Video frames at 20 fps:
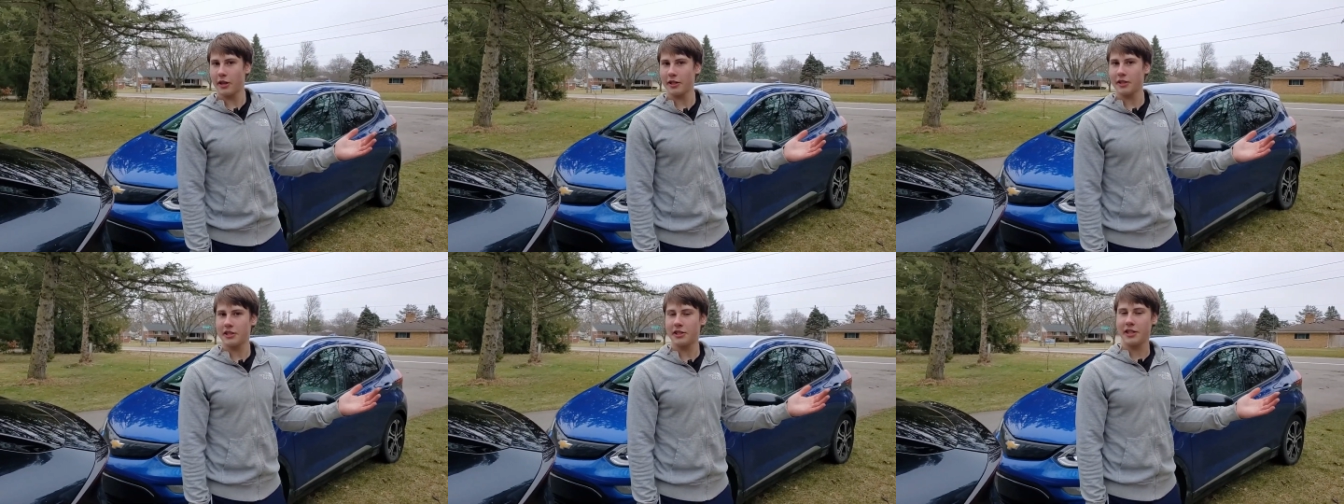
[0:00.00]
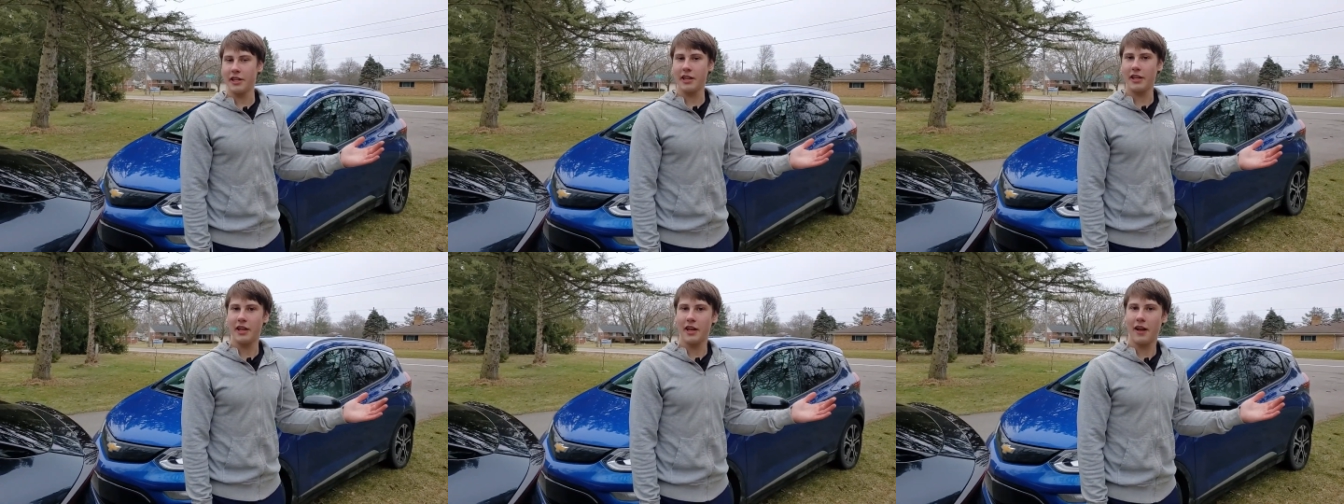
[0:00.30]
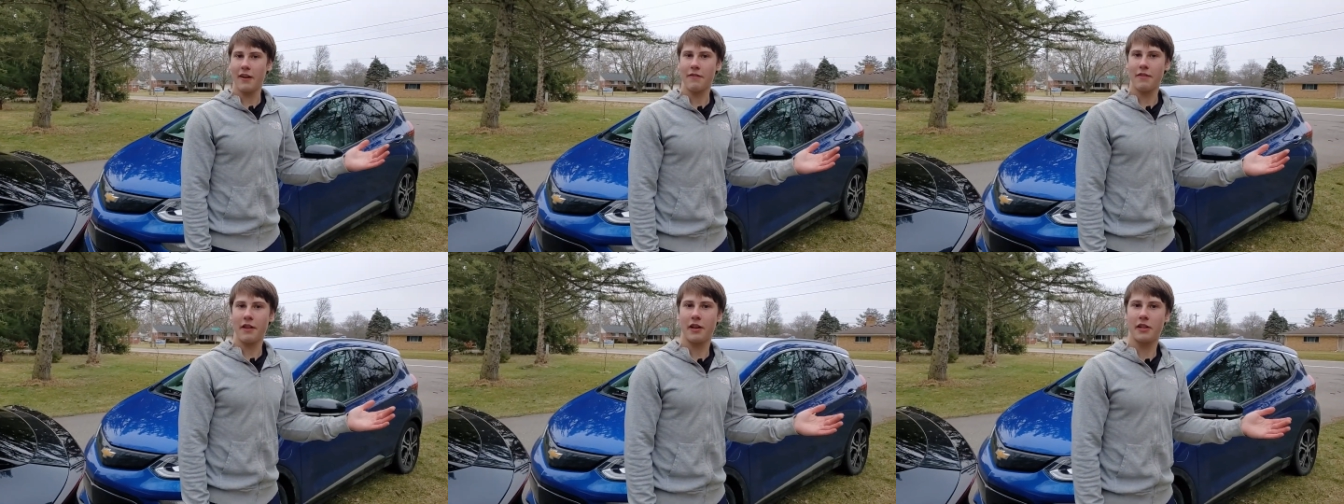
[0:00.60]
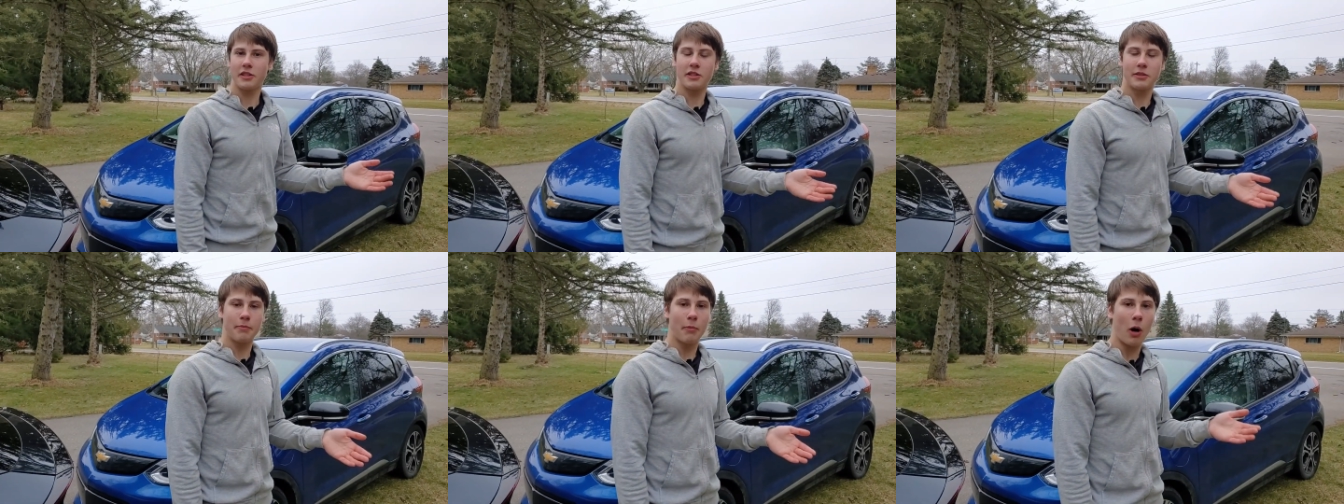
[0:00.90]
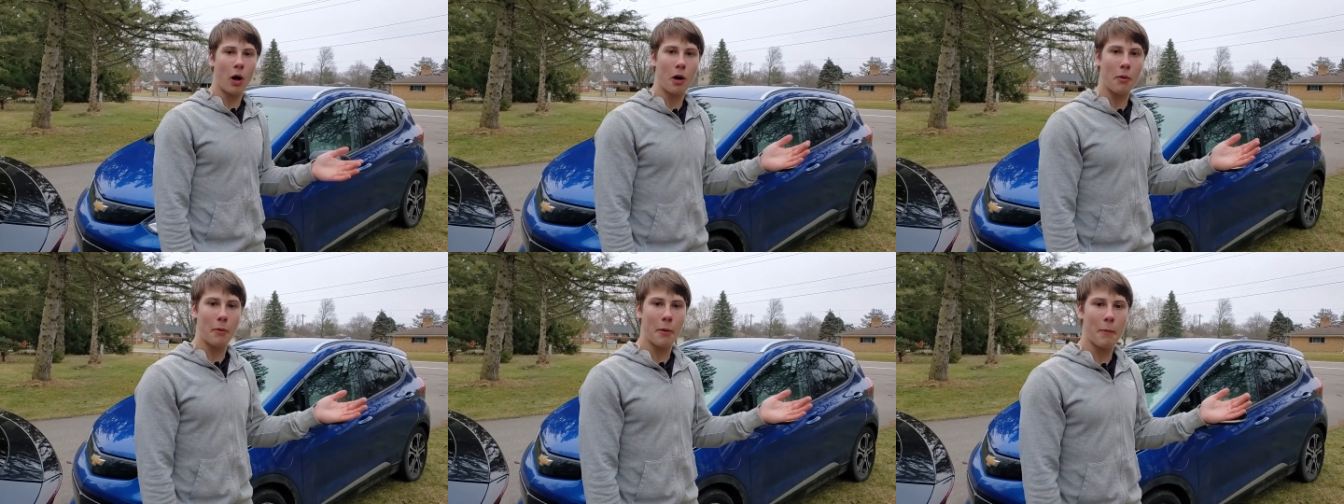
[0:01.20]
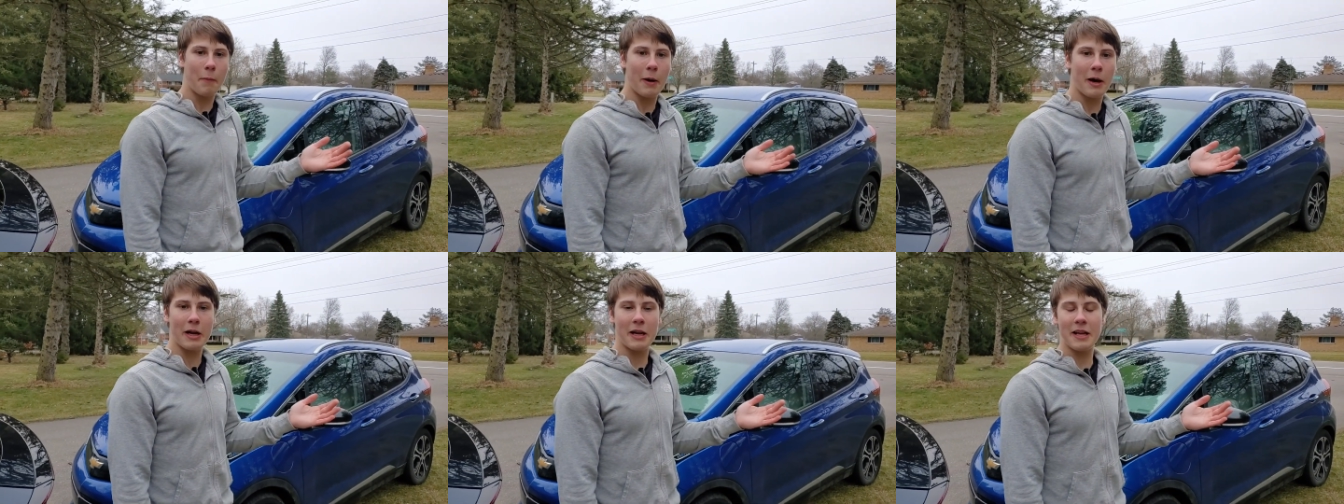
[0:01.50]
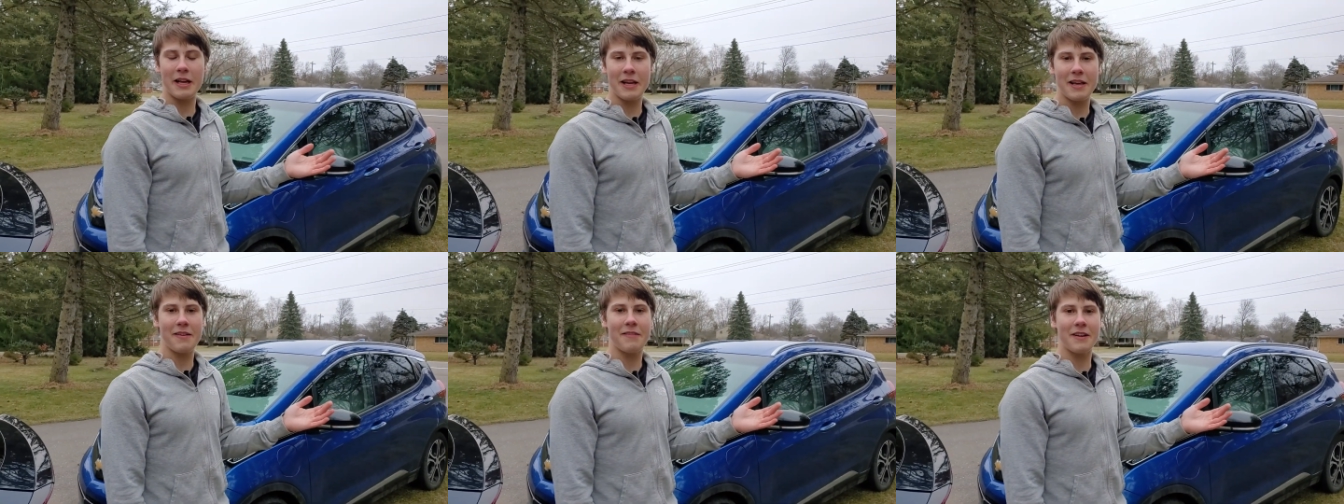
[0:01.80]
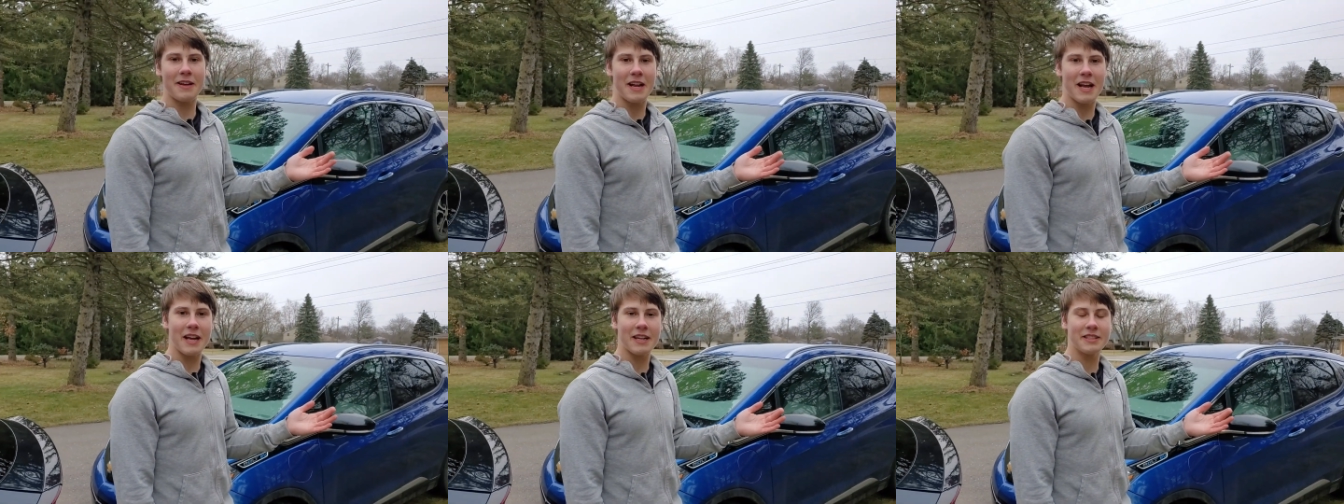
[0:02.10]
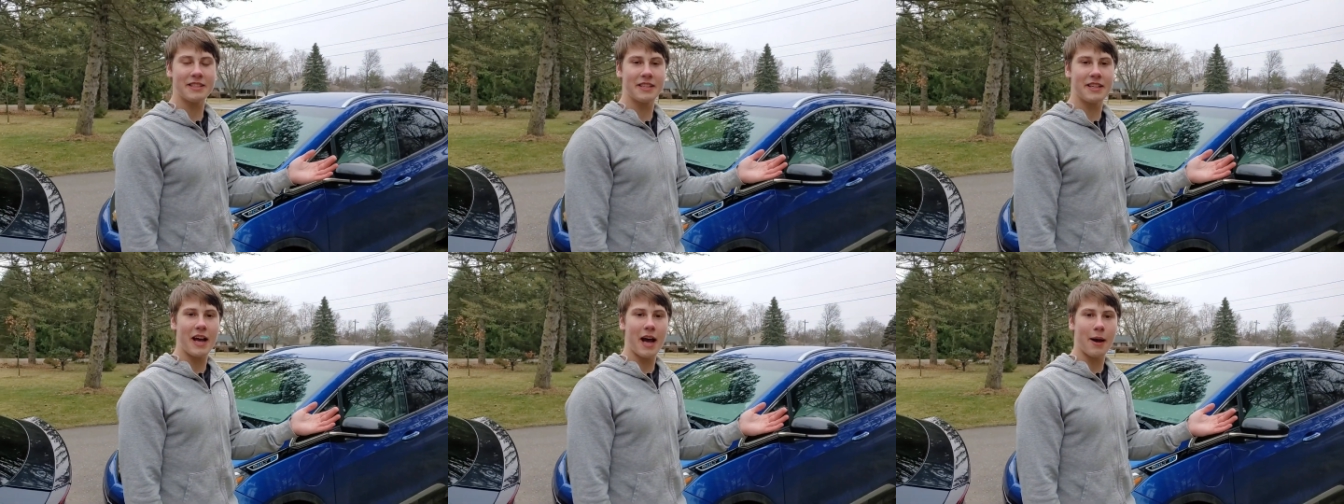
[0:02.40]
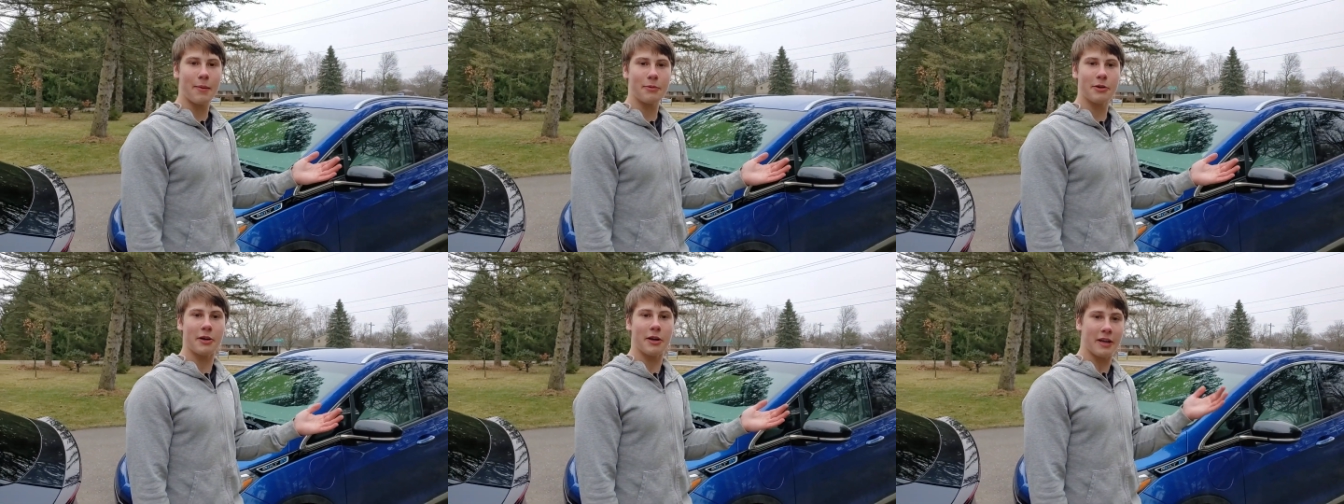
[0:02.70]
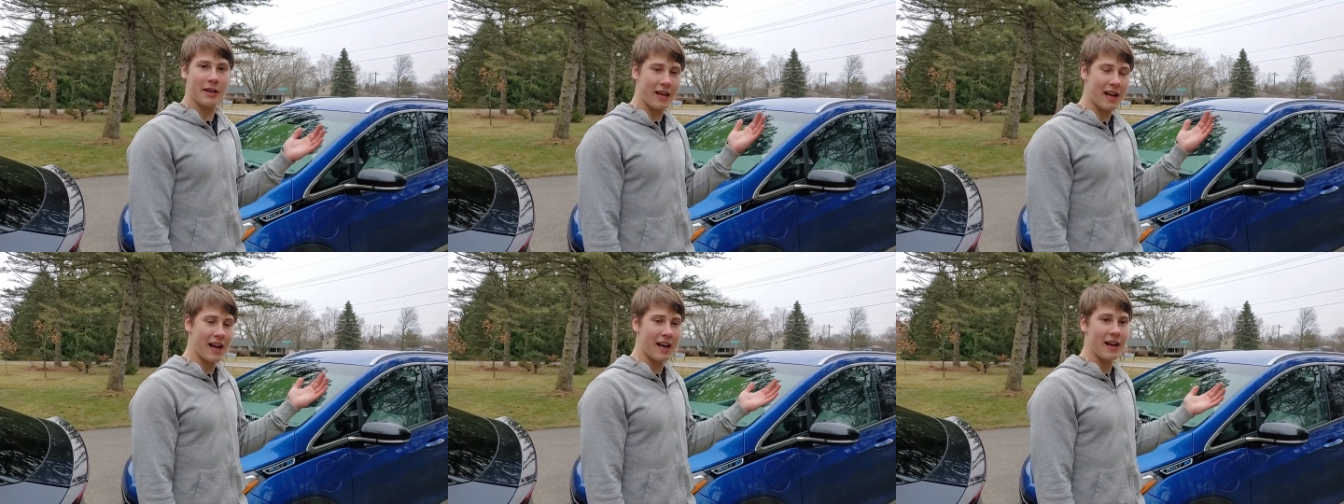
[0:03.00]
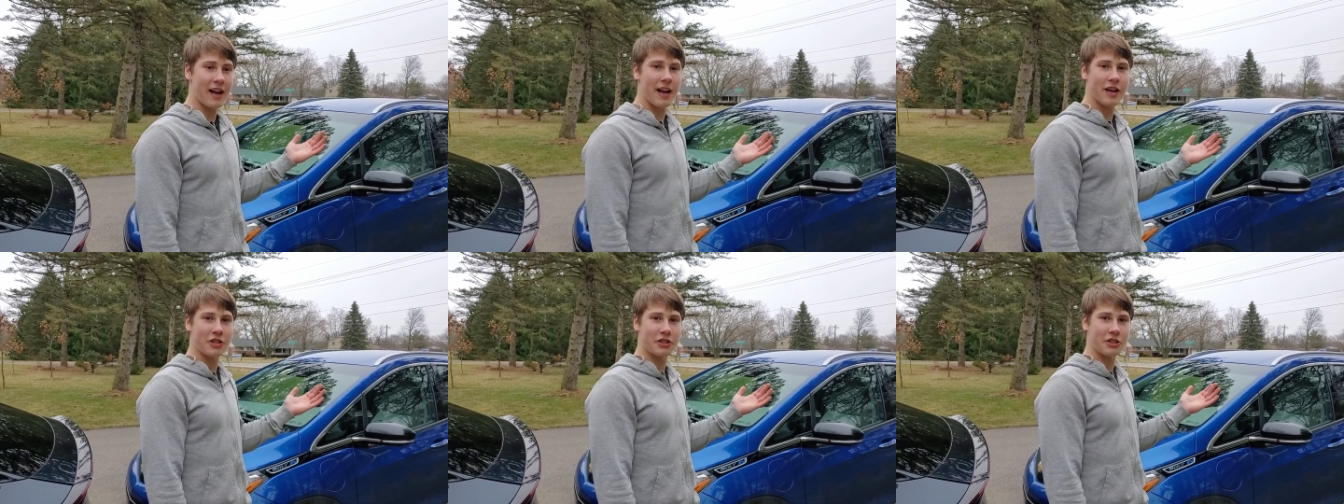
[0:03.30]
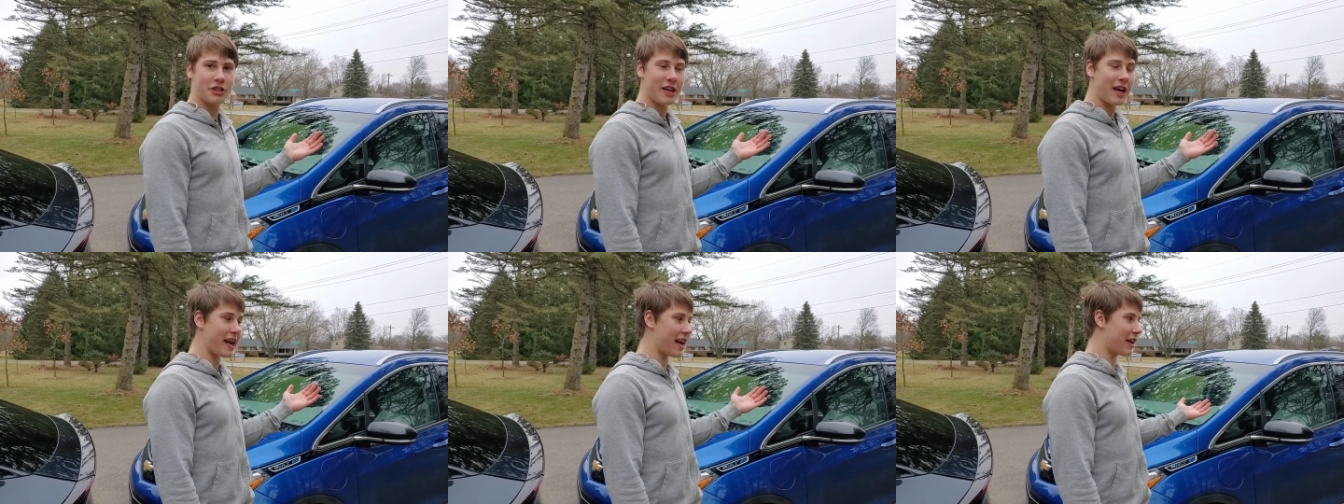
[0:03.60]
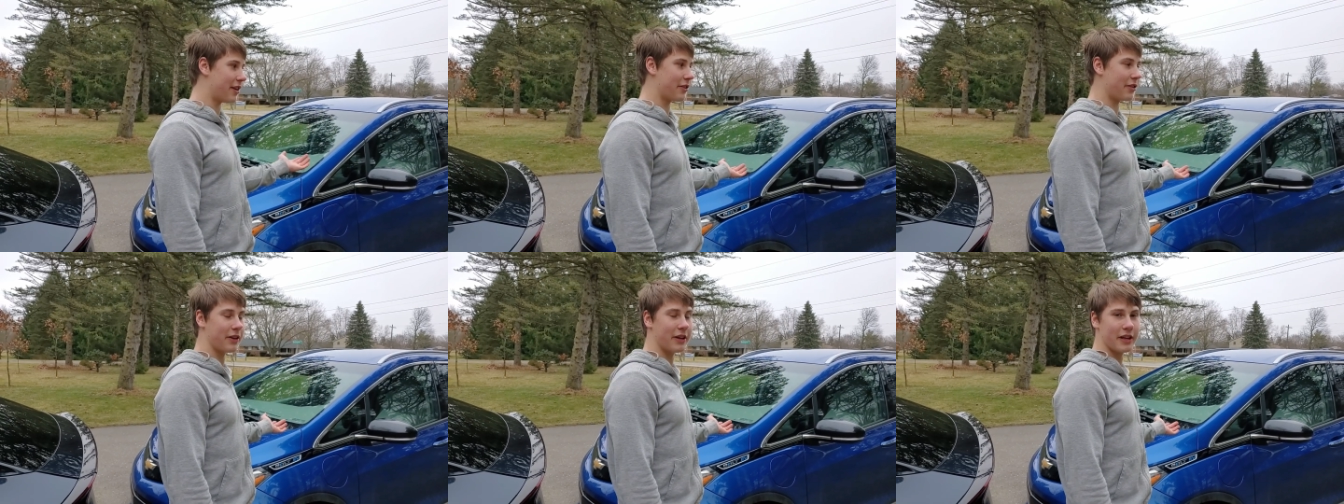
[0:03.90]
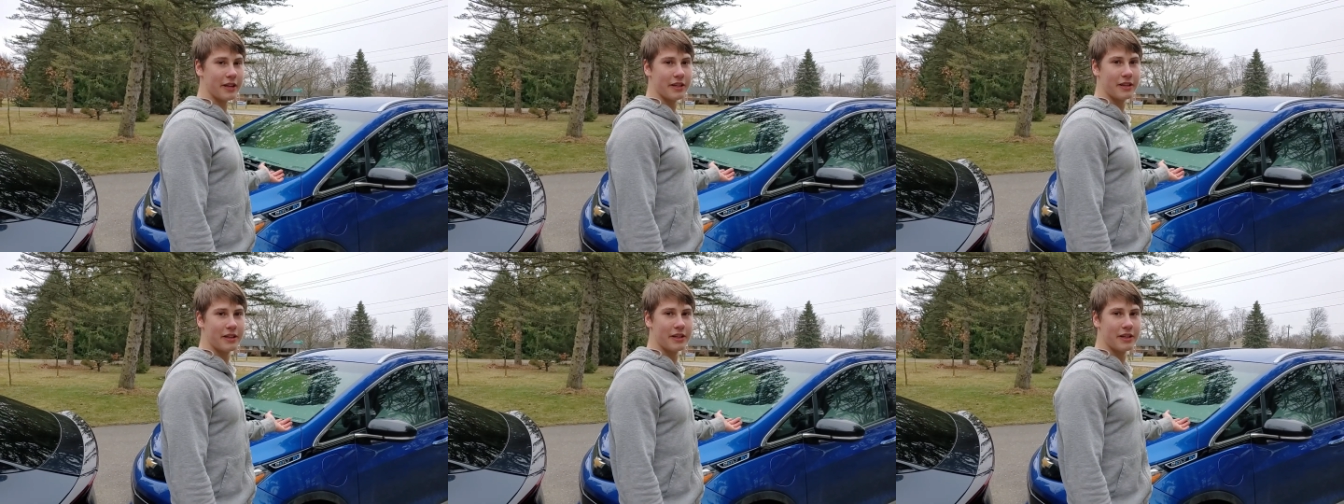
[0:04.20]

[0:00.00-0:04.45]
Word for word: Let's see if the small but mighty Evdance adapter can actually handle